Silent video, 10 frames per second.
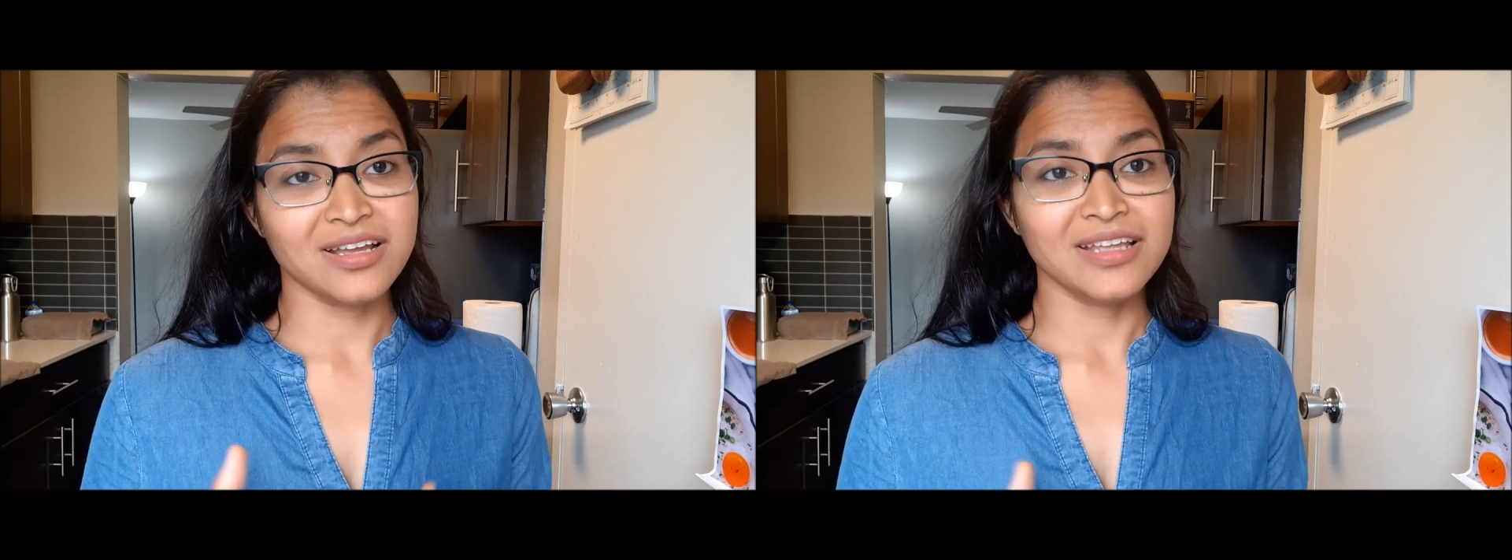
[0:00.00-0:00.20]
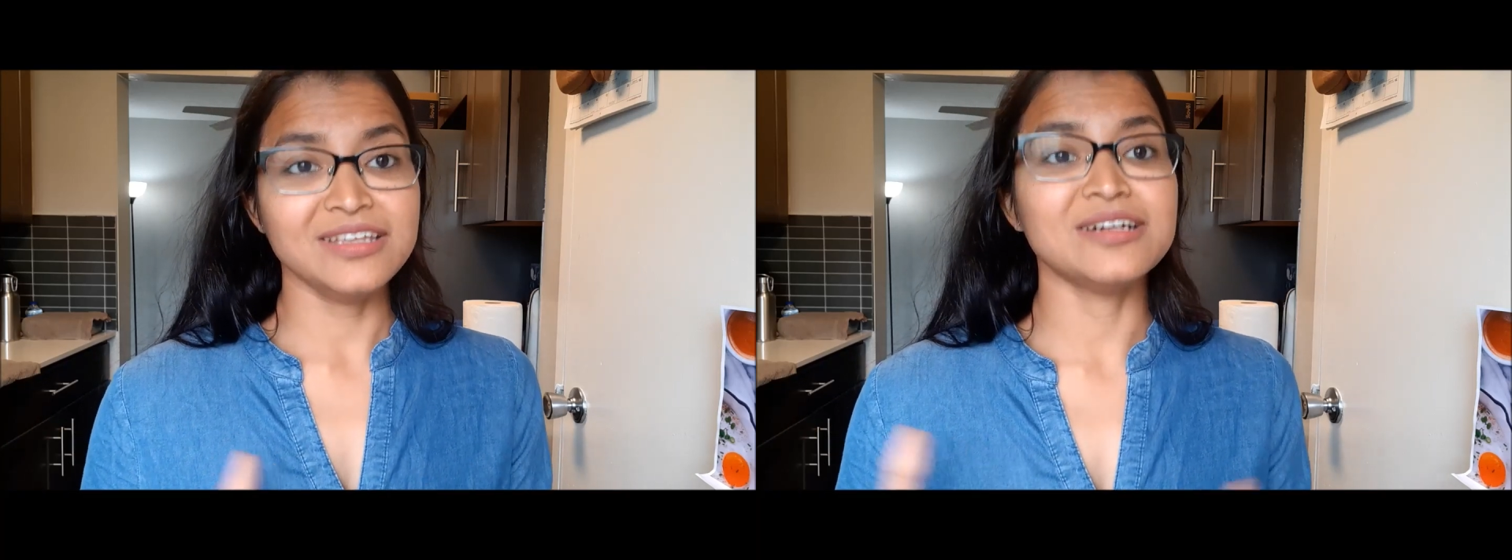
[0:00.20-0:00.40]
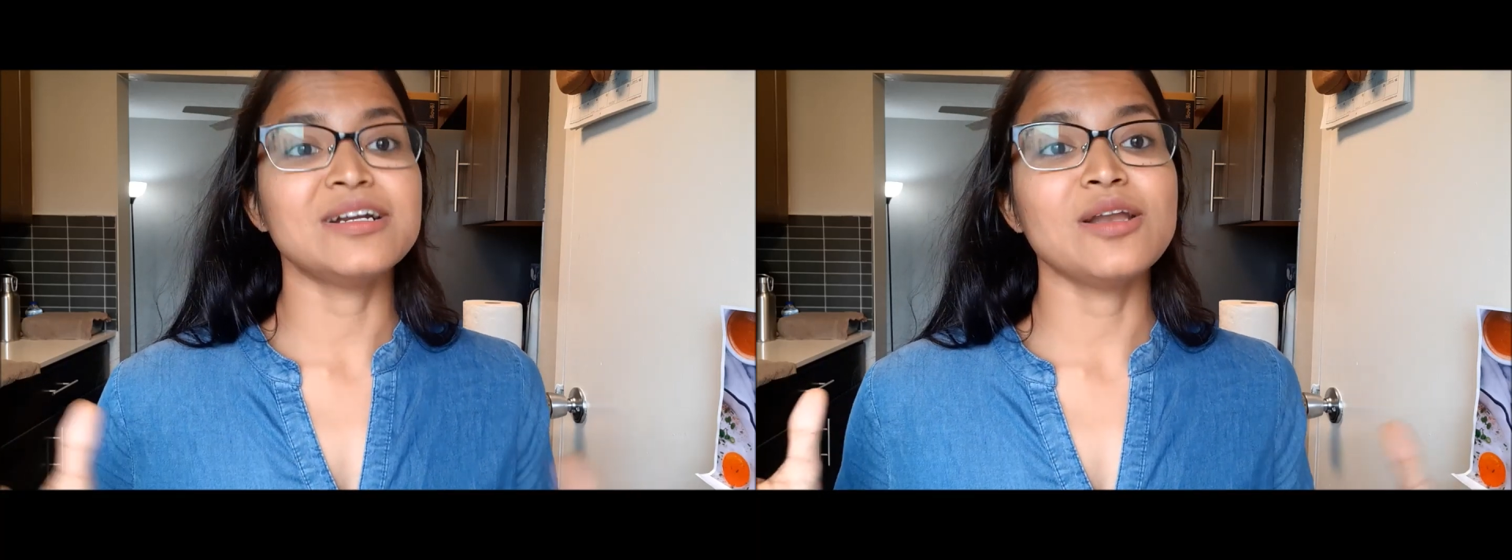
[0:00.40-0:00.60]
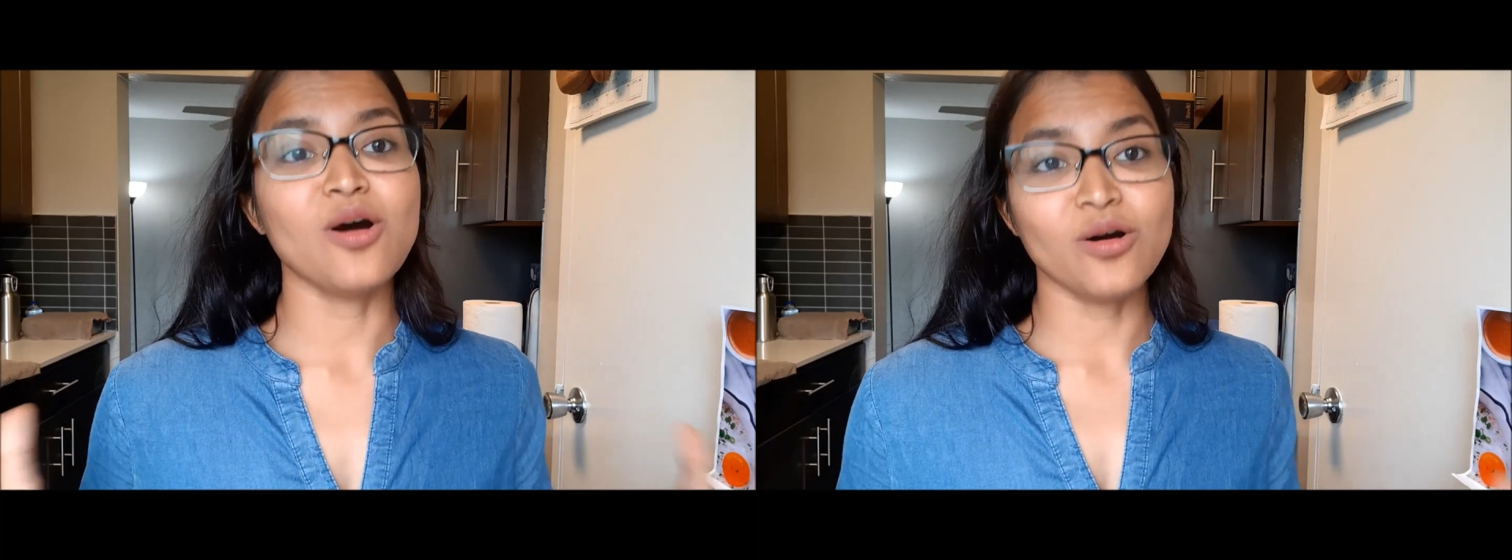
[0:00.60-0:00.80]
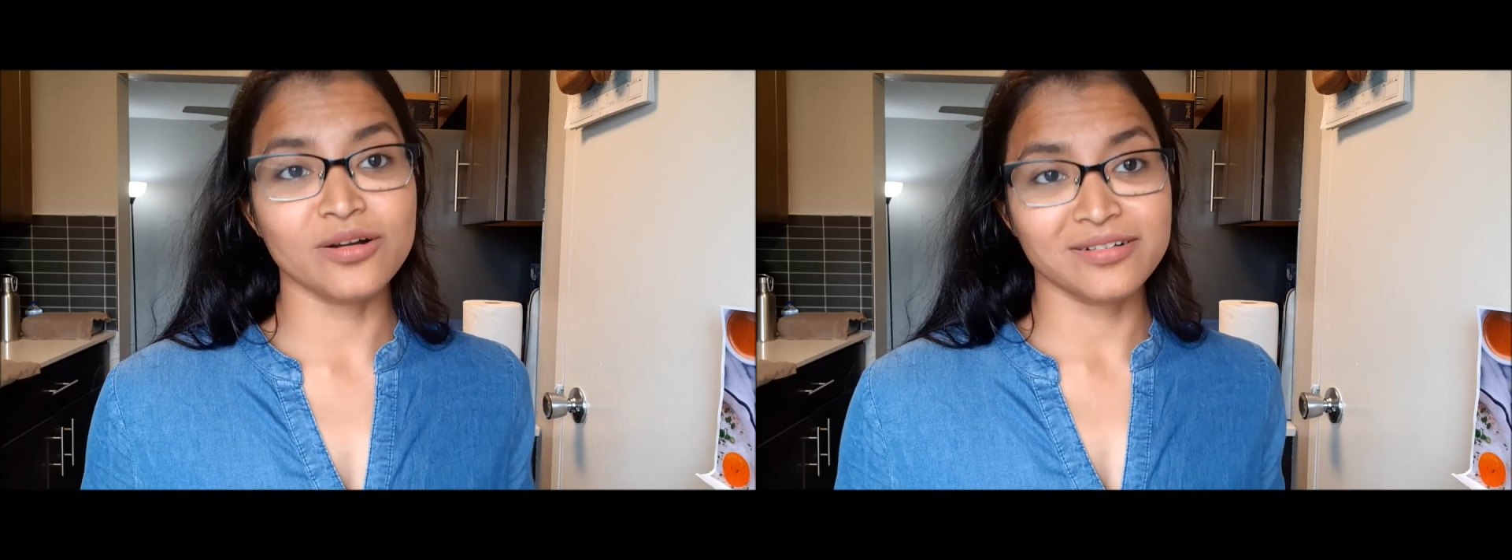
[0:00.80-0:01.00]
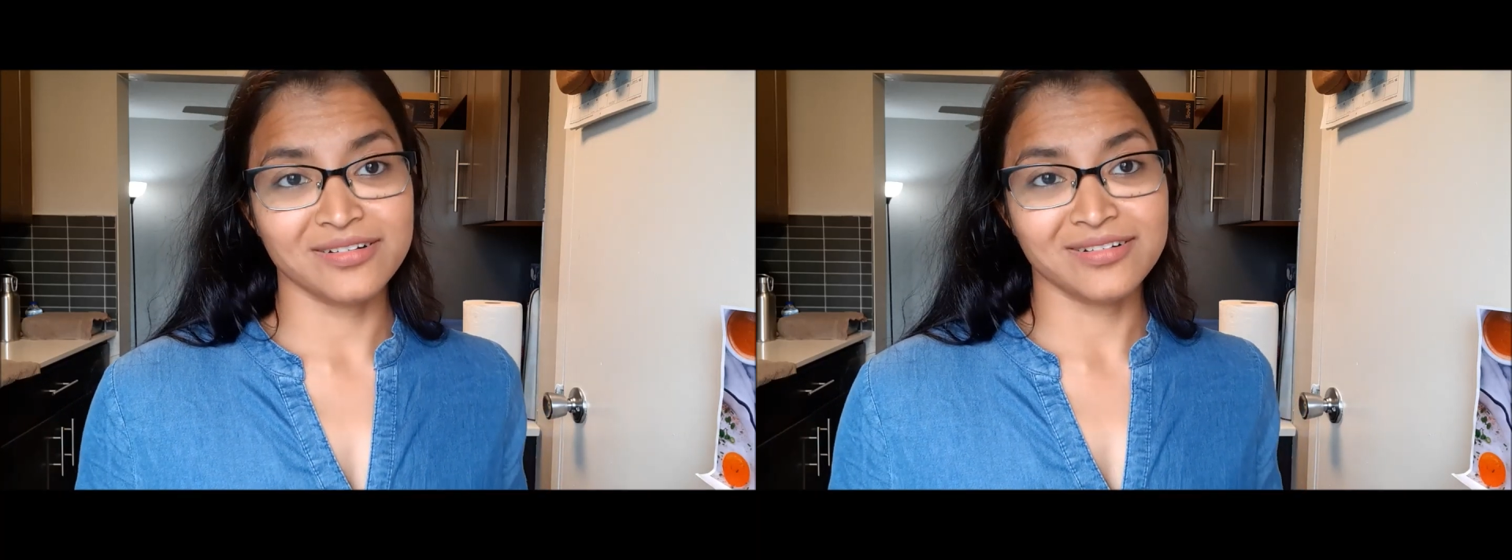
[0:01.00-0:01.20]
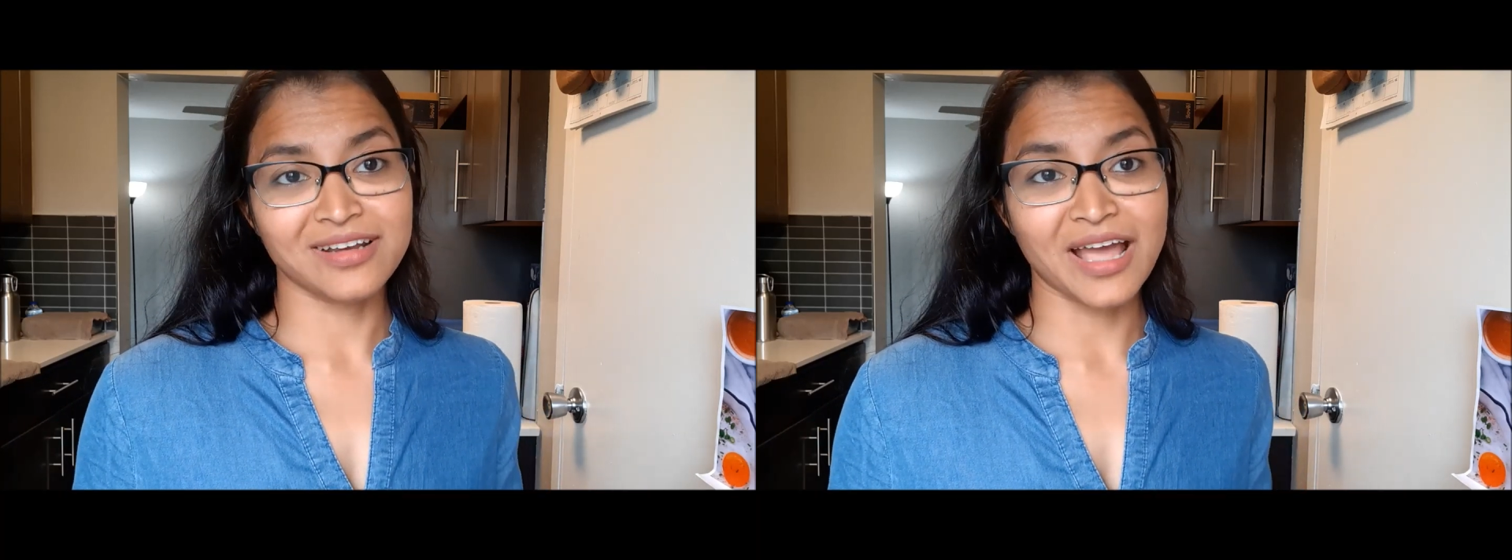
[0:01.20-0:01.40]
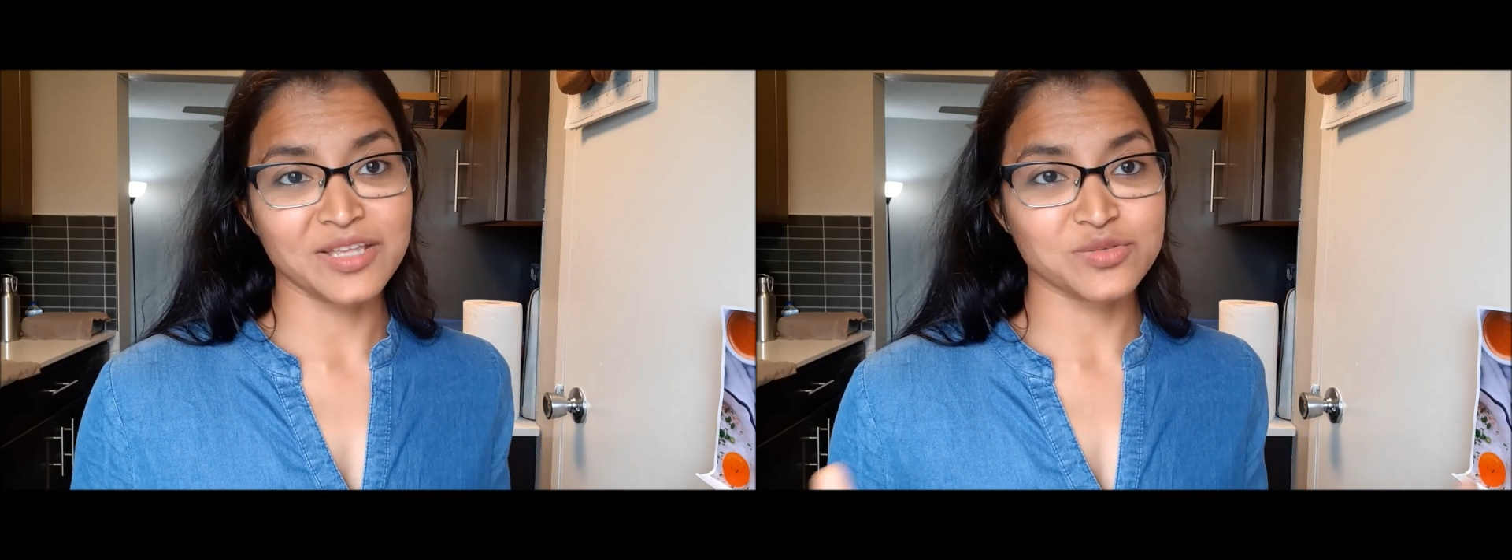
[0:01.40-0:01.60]
year-long
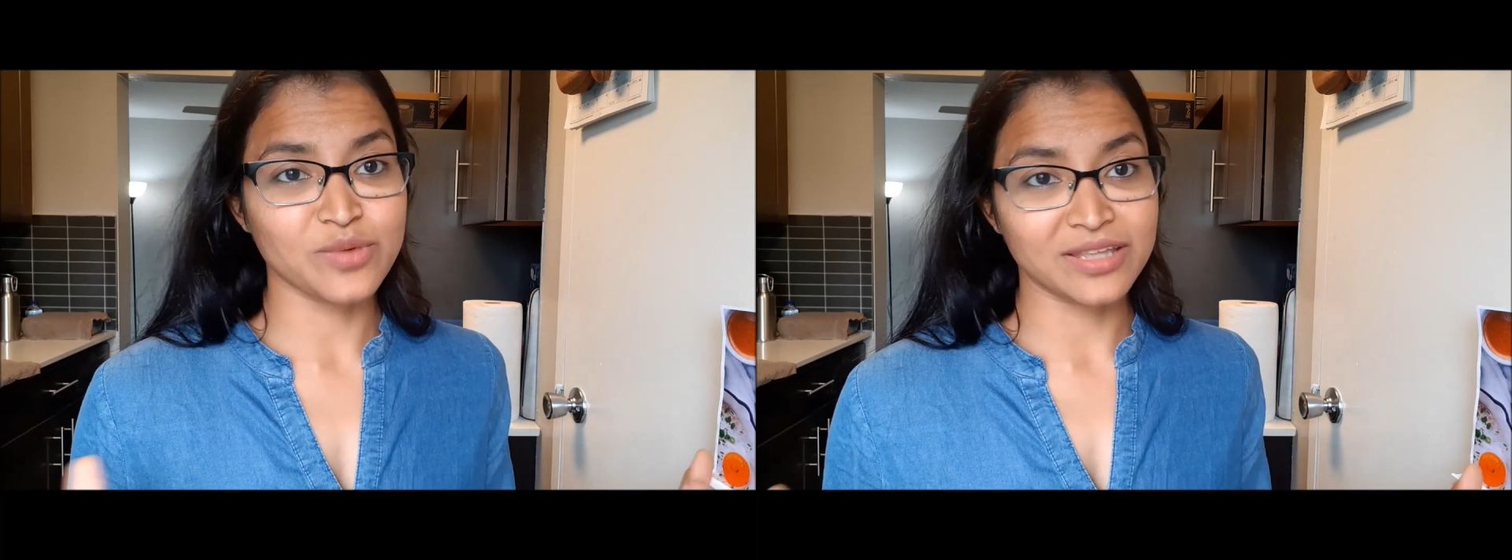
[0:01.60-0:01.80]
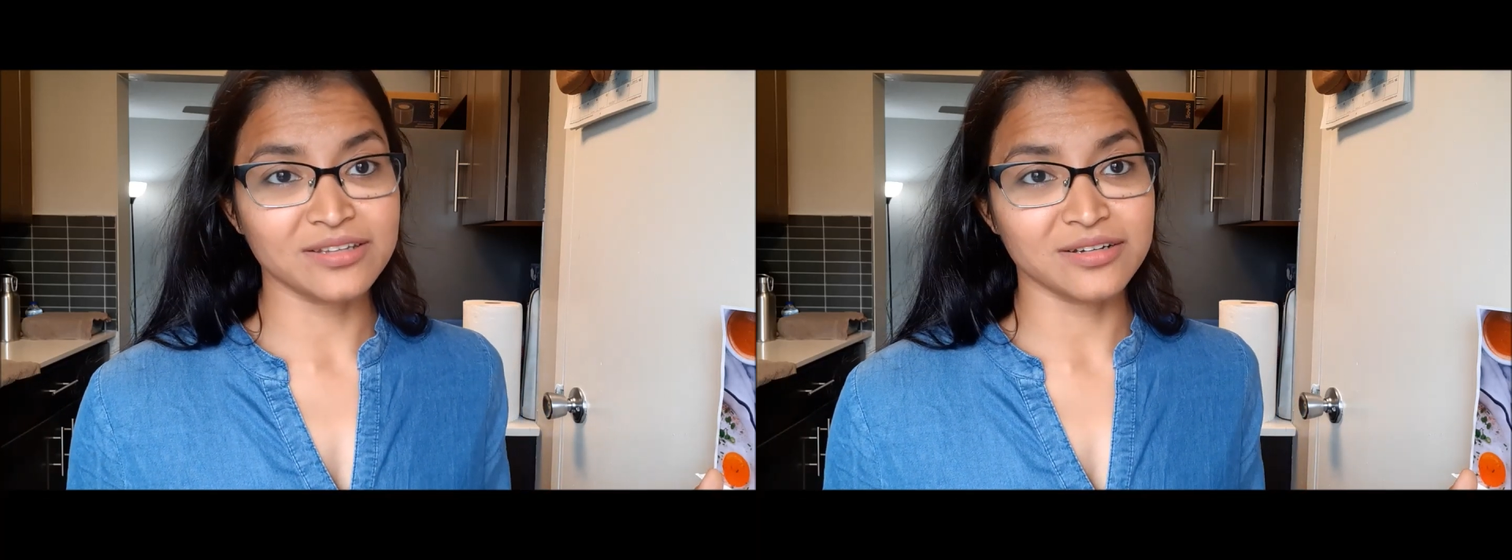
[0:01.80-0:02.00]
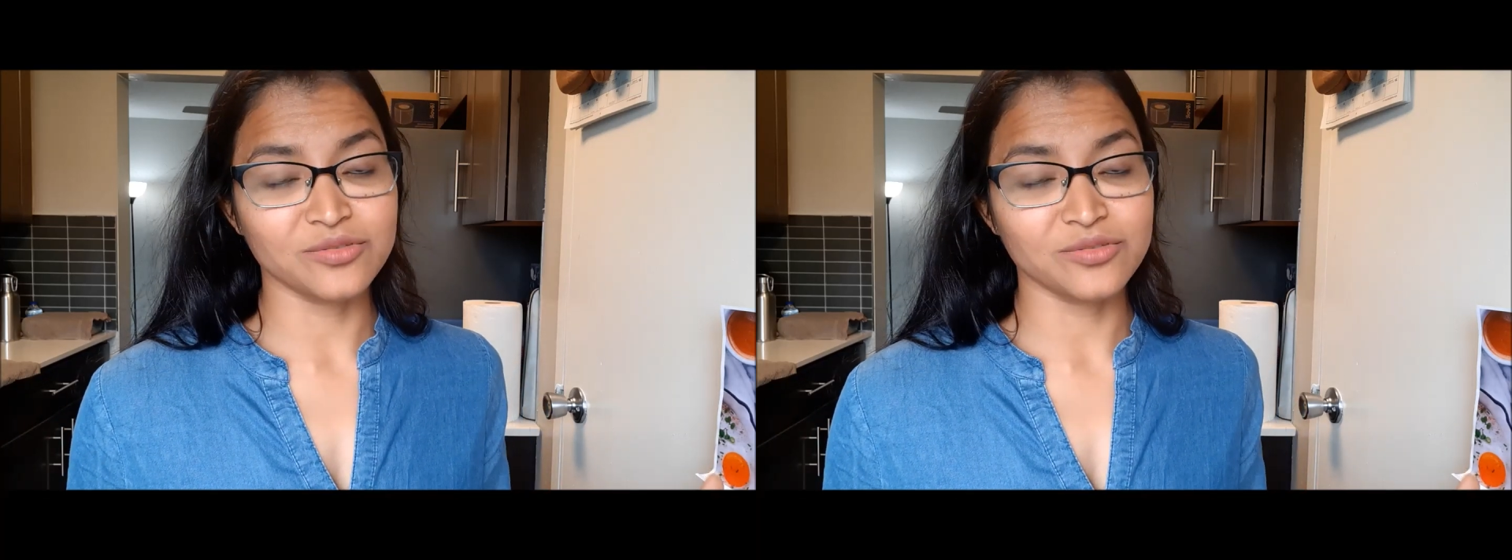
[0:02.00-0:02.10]
nice weather.